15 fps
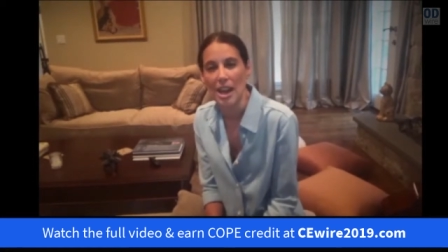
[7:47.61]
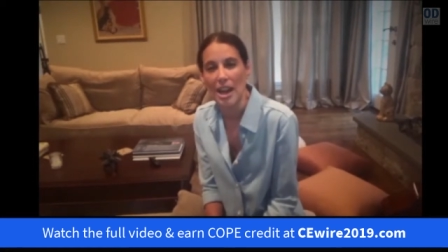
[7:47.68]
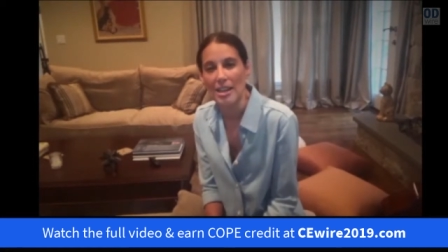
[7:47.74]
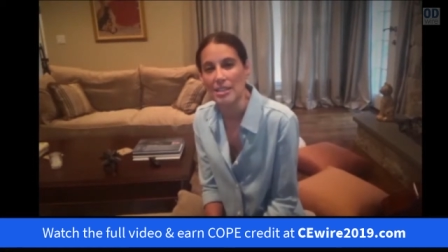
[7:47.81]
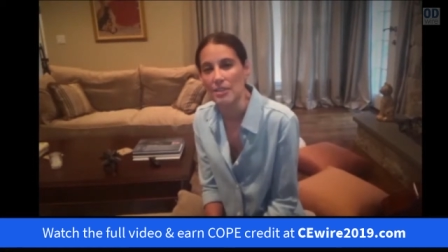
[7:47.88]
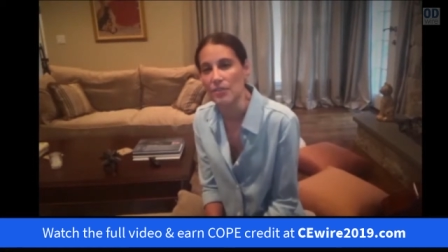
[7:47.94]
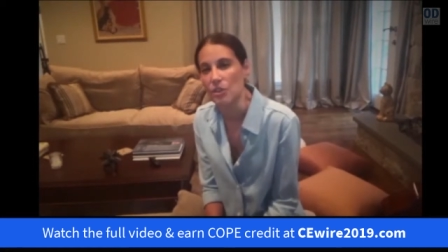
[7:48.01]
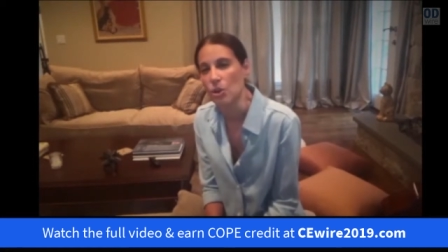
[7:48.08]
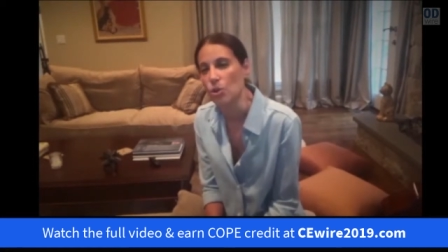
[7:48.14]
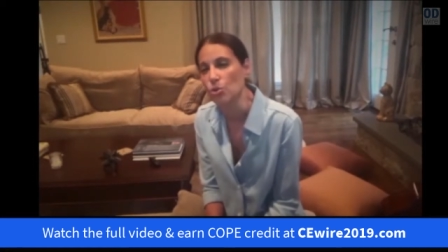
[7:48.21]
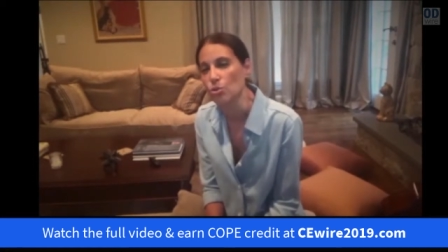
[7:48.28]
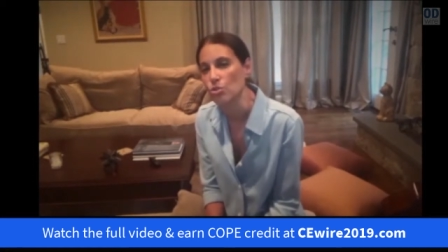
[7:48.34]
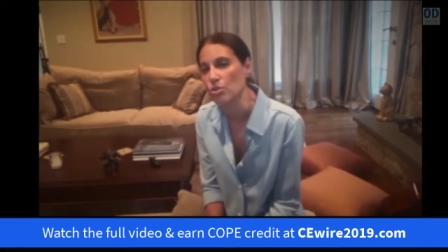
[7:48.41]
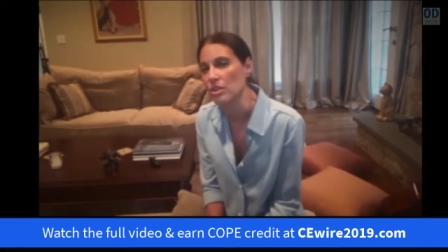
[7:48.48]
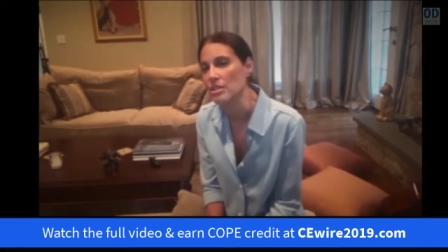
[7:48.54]
as if an
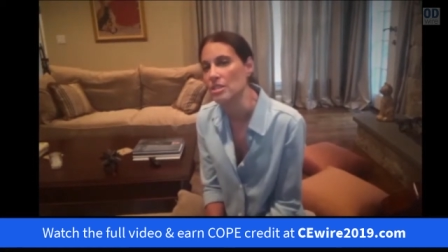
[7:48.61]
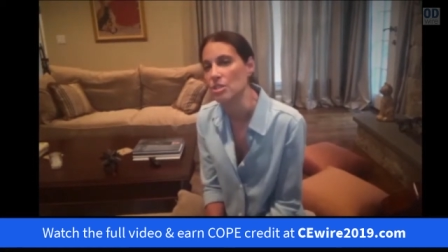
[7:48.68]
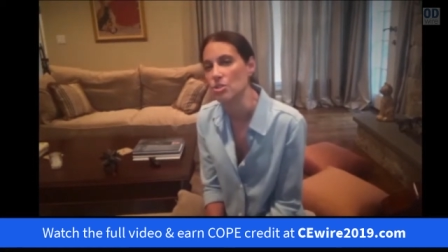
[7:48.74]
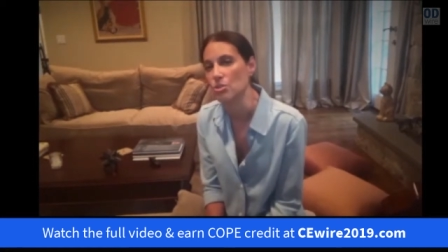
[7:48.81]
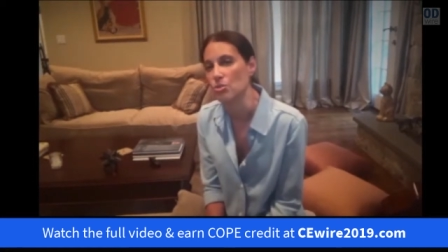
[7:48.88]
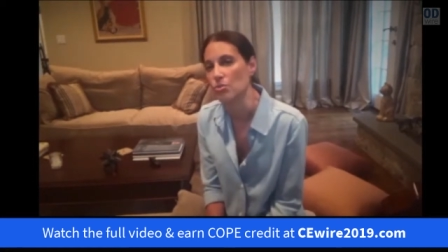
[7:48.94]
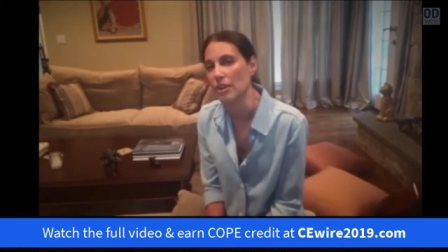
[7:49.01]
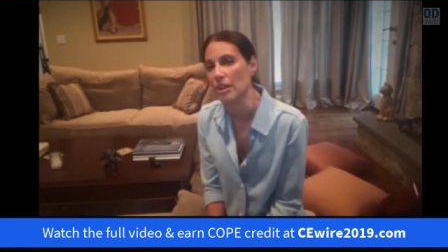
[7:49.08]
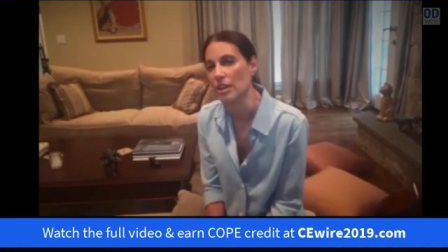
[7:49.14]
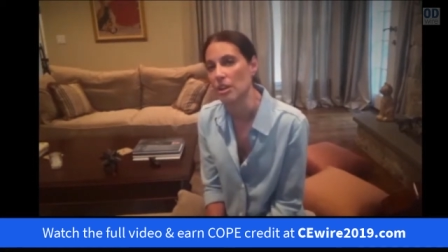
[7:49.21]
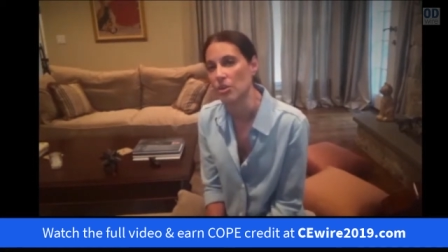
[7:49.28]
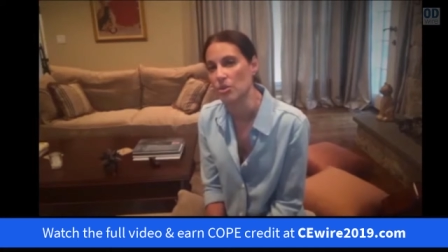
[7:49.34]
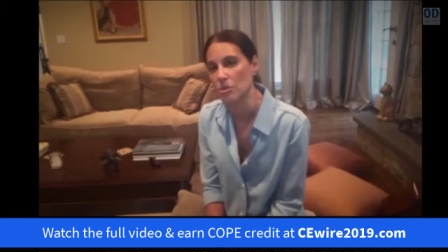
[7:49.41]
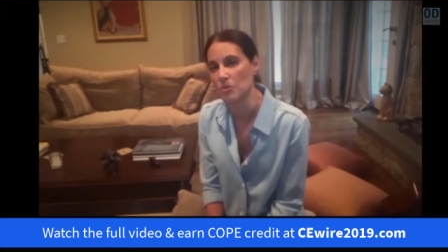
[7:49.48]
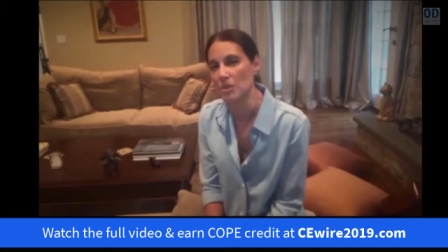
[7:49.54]
old transistor
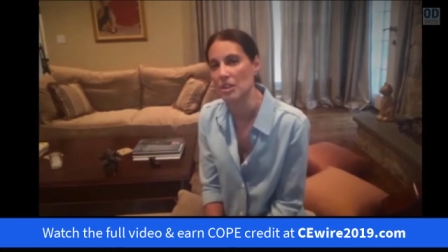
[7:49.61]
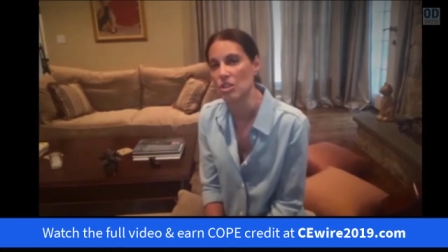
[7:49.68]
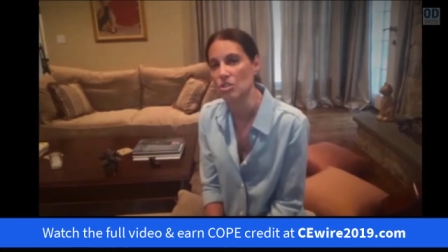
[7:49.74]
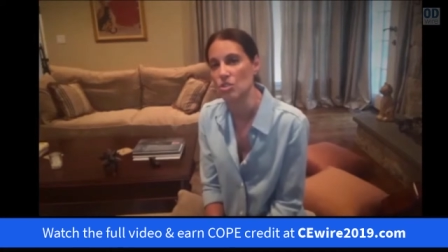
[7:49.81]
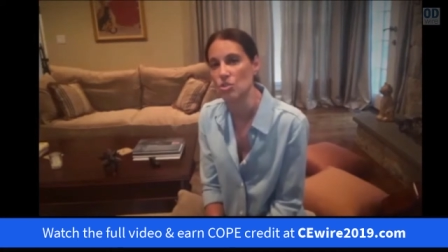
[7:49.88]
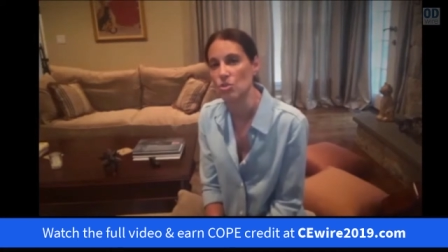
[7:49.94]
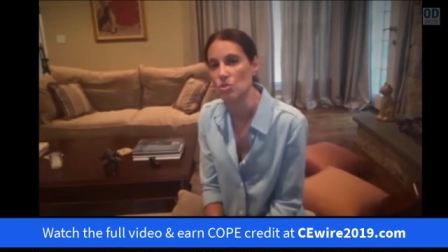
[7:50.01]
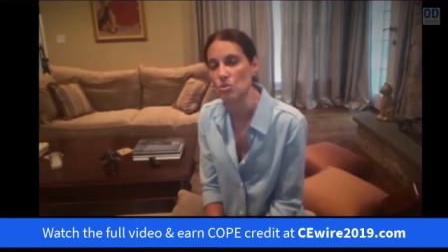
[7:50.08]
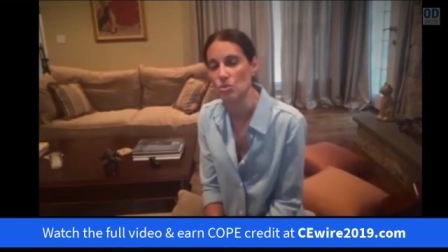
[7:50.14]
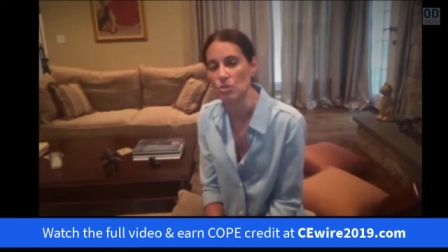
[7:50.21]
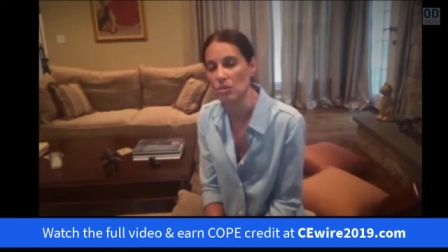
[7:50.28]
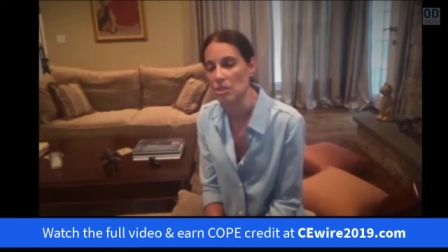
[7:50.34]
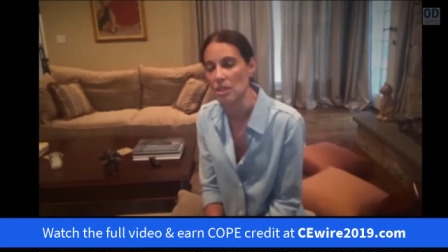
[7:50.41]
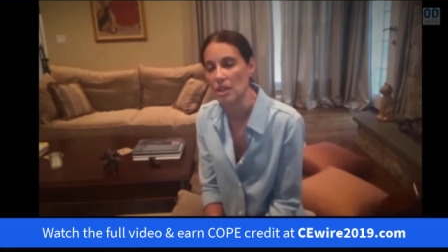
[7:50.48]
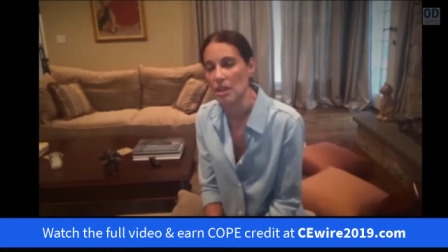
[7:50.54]
radio is being
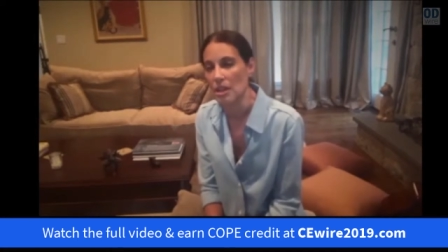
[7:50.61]
tuned.